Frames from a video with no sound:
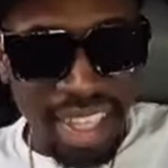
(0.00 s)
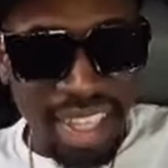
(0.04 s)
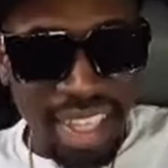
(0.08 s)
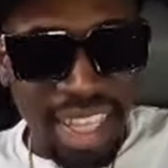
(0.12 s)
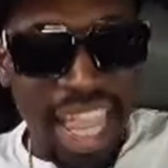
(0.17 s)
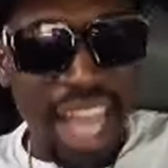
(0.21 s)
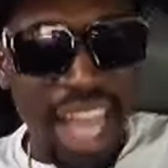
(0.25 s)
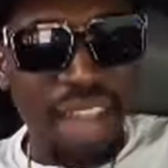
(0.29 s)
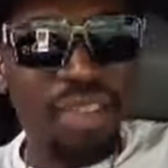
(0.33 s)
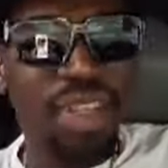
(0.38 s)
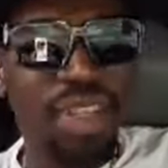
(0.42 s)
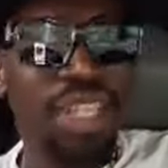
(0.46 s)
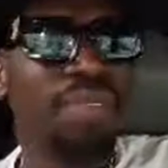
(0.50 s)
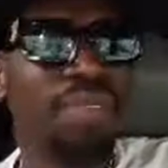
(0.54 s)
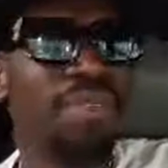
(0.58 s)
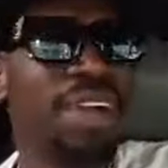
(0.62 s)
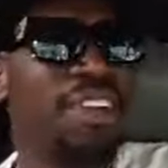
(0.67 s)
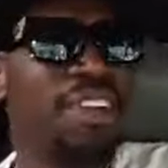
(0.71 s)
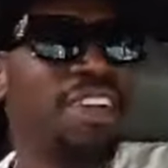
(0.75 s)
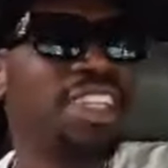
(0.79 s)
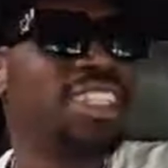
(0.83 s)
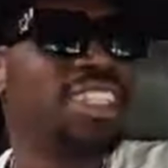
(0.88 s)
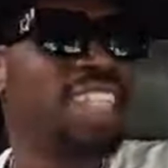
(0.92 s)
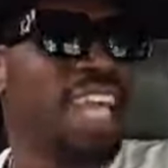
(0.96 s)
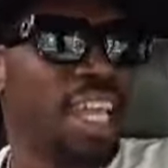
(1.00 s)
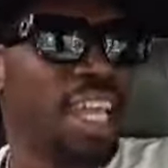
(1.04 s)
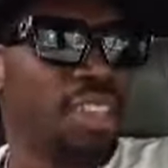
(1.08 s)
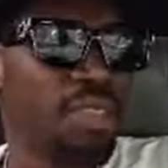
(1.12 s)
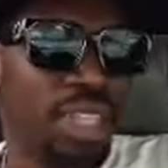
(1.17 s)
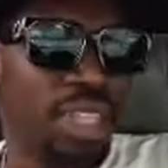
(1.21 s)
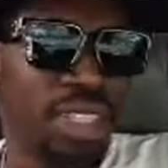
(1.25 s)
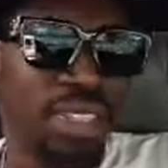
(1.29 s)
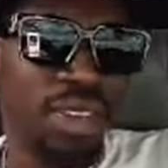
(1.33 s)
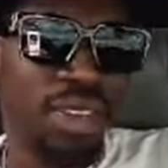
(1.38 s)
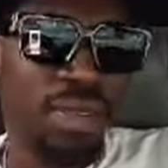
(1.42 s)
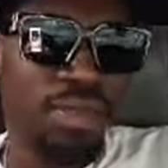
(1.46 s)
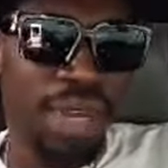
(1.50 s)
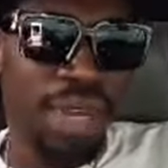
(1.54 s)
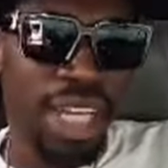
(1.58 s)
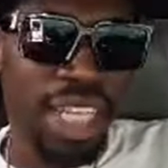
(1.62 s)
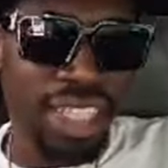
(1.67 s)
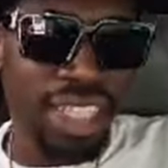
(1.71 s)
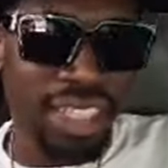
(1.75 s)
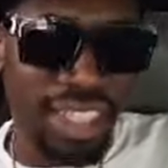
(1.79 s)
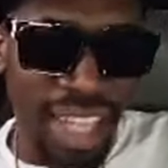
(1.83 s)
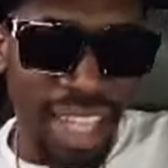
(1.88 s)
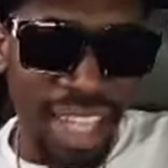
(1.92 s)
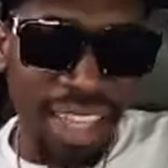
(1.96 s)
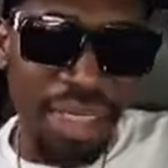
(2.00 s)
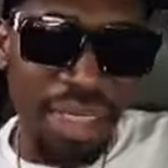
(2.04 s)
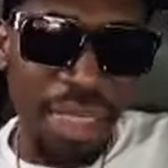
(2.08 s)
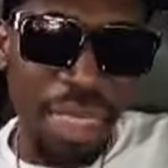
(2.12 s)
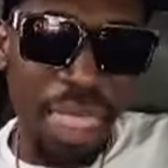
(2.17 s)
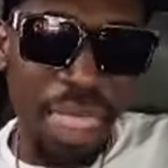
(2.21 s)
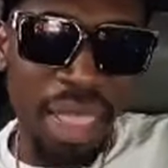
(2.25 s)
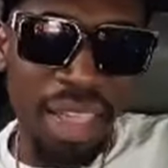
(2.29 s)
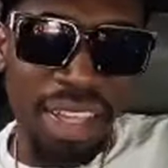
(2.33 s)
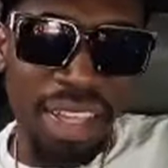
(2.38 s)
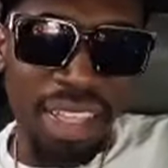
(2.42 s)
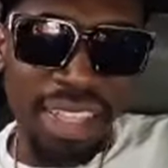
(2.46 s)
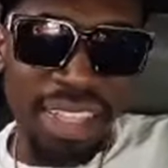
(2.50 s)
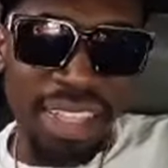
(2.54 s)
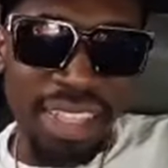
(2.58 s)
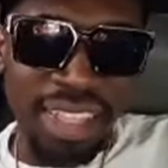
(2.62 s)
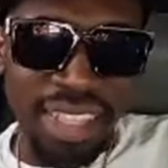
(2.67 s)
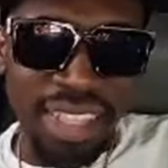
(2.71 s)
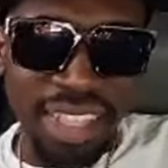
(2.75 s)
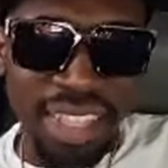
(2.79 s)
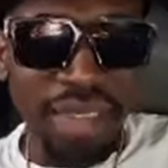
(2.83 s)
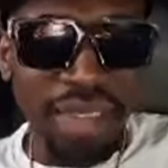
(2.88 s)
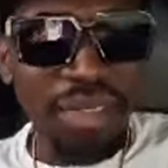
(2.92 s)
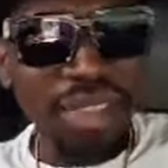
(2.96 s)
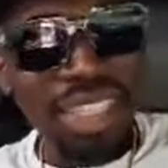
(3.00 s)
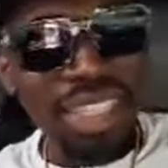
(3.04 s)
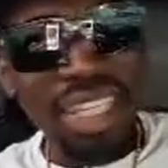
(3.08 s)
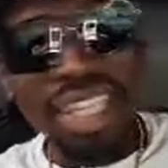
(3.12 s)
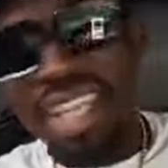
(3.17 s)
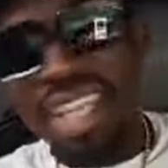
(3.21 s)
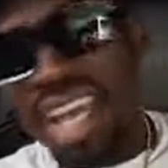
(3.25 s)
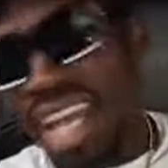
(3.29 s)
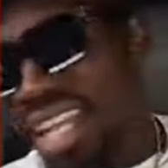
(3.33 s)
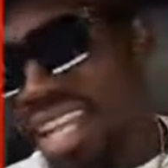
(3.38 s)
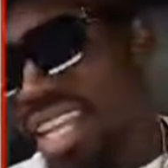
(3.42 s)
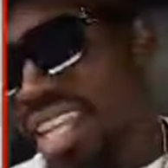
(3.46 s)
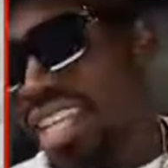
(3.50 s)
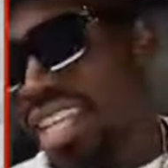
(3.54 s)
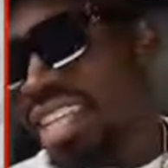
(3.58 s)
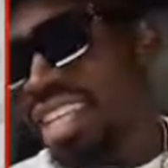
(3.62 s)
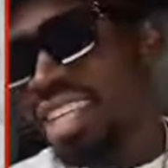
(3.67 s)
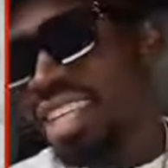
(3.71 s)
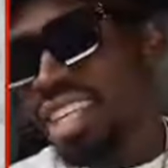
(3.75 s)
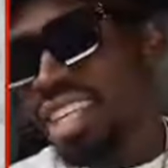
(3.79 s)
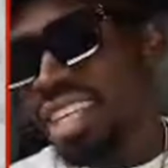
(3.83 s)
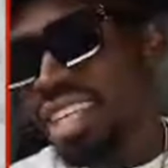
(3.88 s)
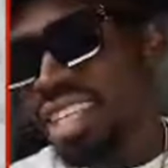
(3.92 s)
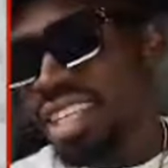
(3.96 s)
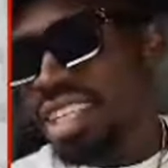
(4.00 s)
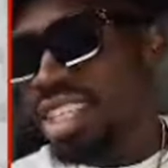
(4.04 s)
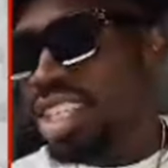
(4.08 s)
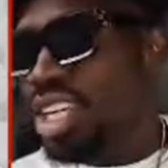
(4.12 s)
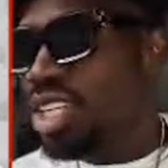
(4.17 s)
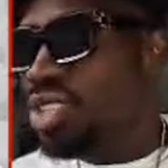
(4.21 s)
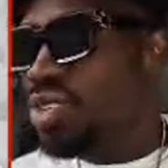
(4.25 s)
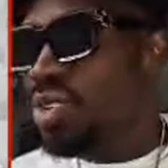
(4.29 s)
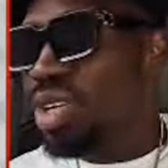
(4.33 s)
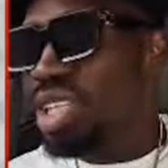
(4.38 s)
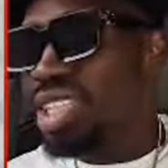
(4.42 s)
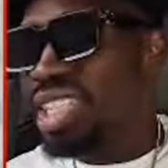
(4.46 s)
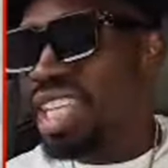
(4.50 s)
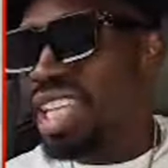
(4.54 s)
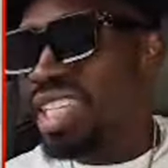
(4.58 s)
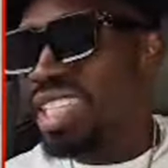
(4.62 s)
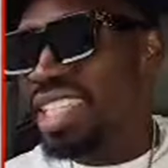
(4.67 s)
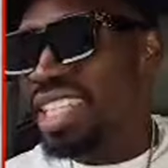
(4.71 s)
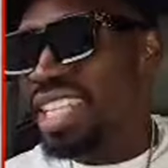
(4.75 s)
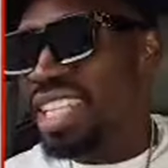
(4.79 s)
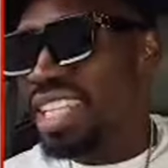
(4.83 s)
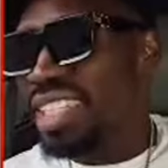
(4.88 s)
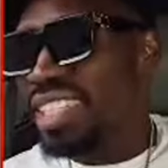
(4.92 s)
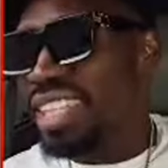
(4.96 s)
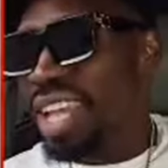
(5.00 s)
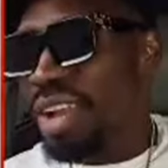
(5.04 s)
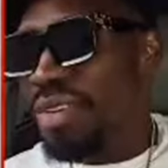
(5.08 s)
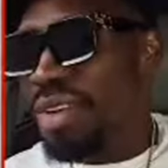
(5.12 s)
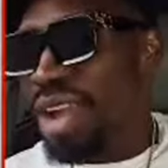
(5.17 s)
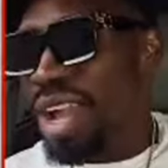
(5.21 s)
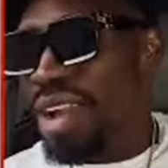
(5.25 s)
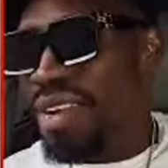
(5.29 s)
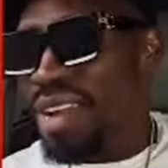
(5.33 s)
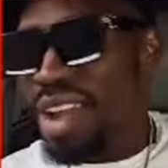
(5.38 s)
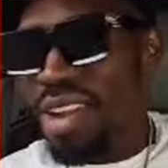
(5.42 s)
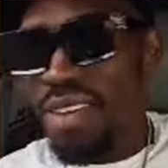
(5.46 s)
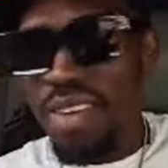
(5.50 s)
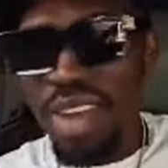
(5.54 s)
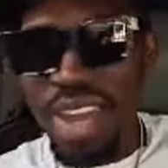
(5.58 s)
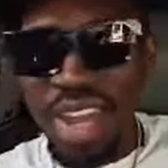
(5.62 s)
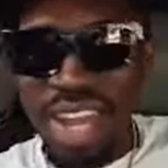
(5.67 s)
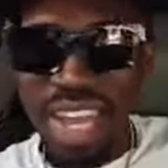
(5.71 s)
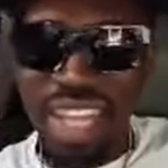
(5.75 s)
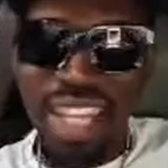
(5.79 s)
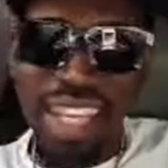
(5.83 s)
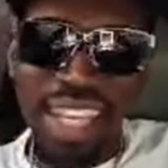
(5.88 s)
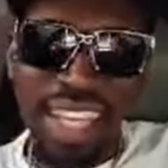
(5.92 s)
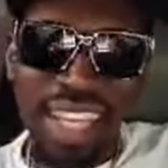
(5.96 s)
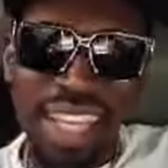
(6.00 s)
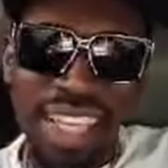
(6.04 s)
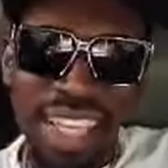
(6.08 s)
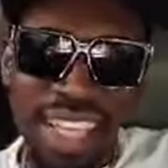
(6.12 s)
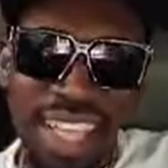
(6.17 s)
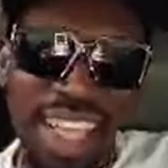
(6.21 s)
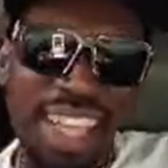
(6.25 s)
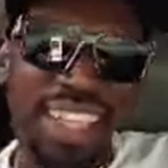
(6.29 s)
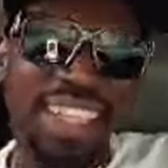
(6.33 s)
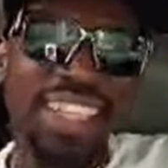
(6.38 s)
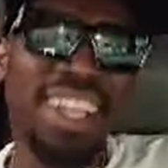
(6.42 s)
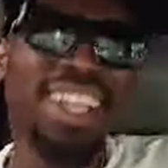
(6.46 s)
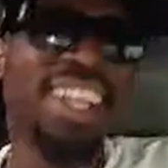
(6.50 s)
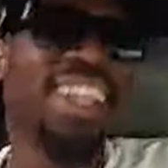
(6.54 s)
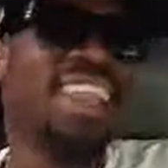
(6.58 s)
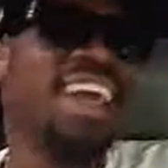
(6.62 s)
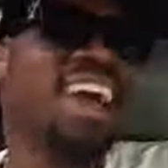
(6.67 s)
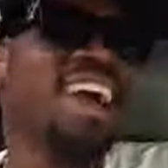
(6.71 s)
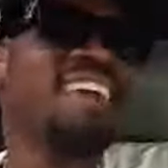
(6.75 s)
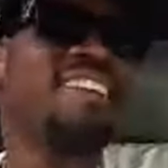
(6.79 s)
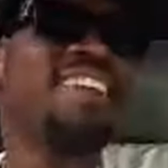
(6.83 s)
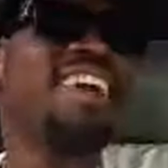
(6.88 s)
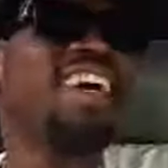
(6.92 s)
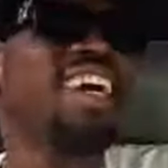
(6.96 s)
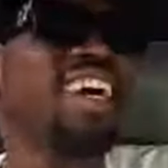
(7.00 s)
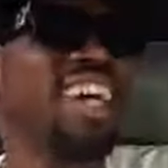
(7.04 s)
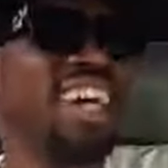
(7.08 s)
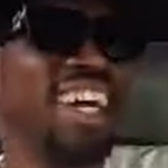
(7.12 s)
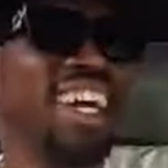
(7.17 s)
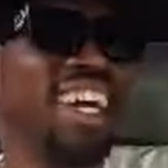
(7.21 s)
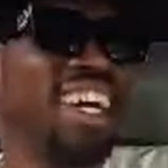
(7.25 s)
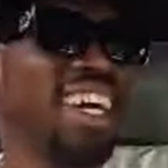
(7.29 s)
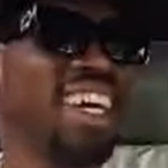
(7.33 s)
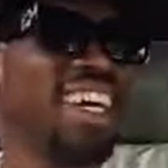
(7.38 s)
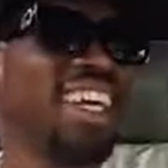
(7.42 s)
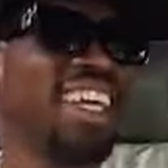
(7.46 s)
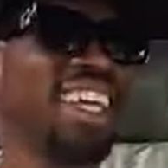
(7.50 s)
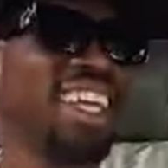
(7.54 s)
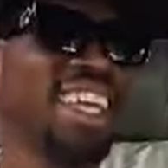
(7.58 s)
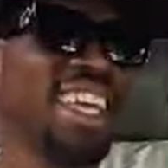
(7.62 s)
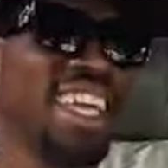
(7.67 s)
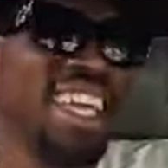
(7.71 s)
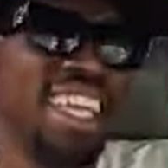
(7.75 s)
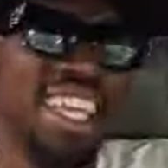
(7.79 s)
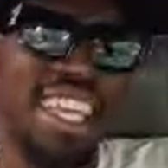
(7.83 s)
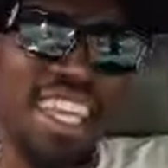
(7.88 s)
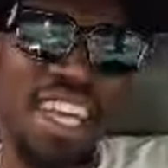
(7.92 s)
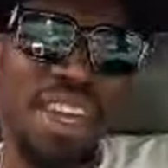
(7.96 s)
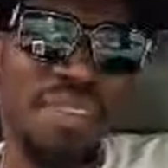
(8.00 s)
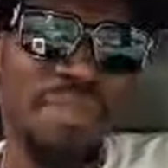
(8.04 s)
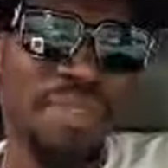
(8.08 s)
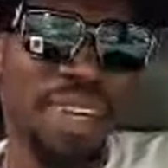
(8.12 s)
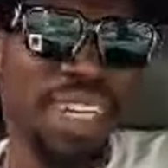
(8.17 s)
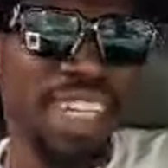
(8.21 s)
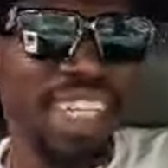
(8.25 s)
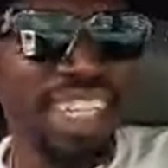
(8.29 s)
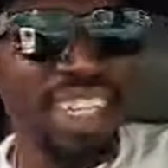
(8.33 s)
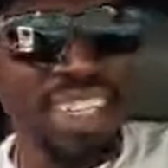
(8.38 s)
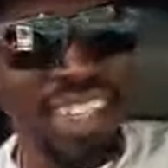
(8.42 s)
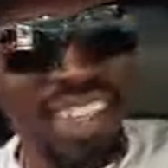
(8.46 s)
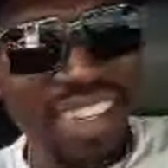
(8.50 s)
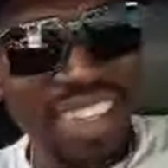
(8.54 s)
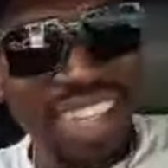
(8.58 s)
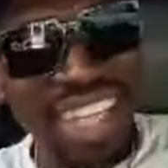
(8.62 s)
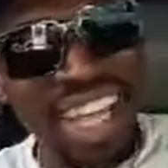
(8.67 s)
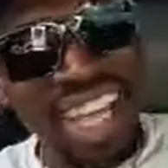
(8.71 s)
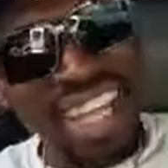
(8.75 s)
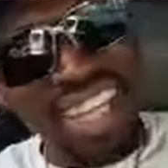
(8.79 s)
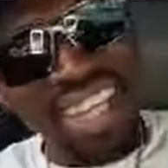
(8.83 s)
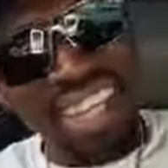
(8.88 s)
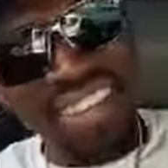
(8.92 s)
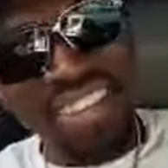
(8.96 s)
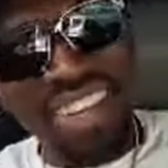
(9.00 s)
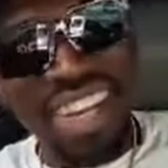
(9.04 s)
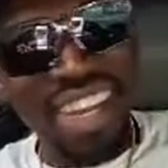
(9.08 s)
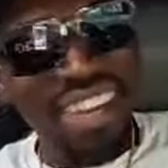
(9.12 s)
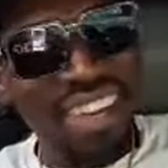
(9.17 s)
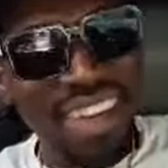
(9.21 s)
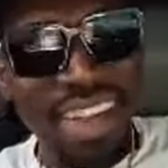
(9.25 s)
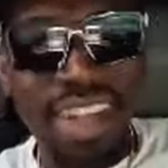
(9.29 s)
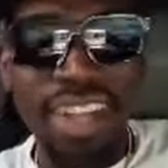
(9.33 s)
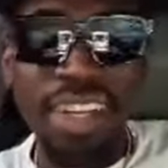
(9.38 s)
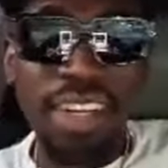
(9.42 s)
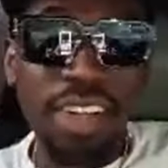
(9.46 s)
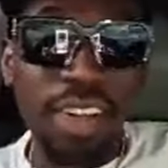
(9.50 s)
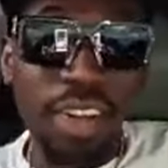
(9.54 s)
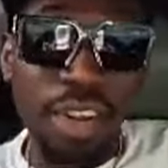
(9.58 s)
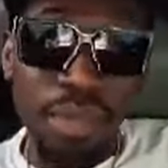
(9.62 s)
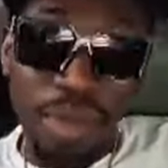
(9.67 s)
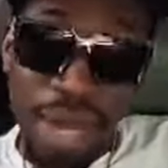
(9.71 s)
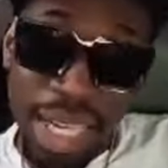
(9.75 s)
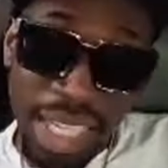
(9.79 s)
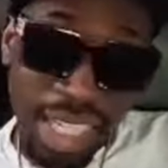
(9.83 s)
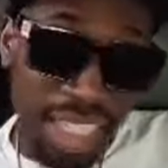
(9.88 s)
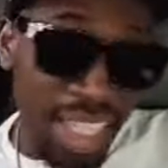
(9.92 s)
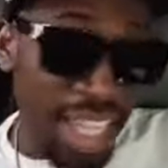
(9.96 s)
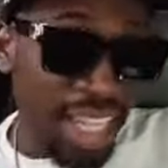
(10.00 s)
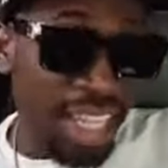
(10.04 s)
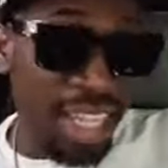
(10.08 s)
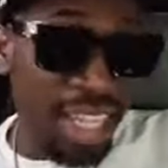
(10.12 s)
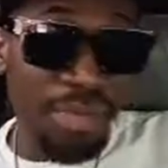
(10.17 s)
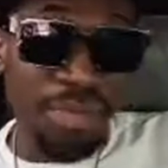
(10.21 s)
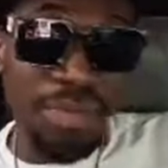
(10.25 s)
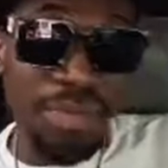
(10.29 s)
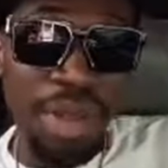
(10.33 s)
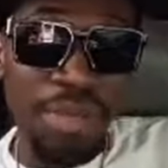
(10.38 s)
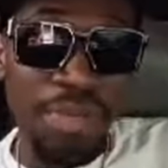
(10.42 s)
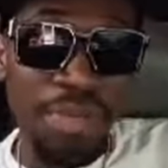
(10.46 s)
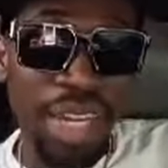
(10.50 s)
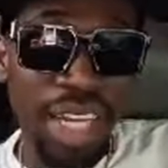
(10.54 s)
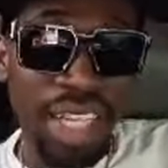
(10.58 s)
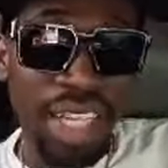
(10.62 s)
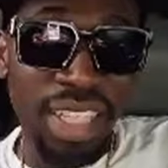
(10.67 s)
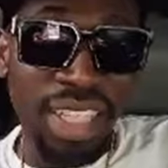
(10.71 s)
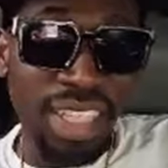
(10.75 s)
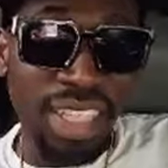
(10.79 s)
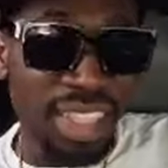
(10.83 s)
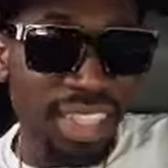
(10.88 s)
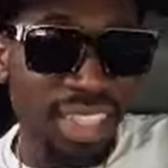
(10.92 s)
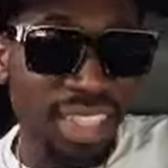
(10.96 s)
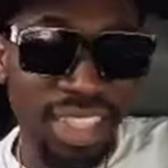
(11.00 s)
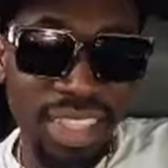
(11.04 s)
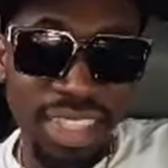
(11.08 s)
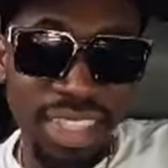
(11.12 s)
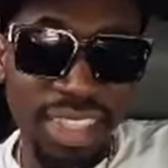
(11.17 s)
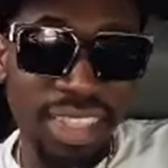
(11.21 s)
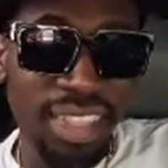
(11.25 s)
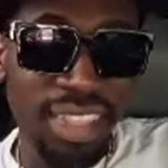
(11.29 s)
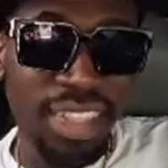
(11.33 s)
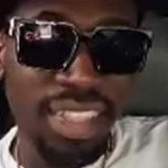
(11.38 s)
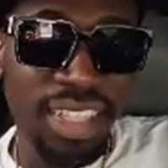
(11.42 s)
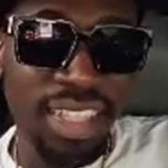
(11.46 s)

Like when them I recite what somebody say, them say, Daddy, you know so she did say re re re. And they laugh. Yeah, but you know Daddy re re. Go back into them proper English.